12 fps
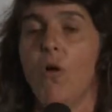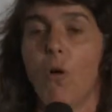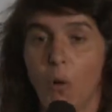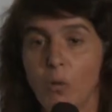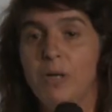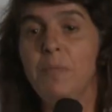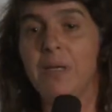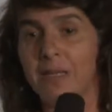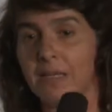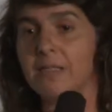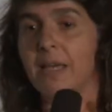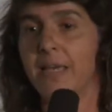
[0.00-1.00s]
only
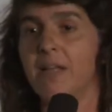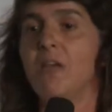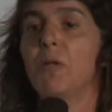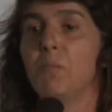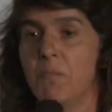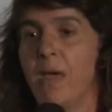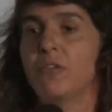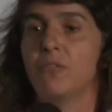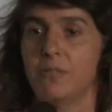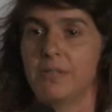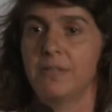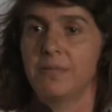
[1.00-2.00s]
because I cannot
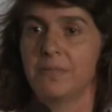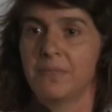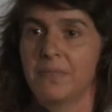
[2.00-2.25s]
measure it.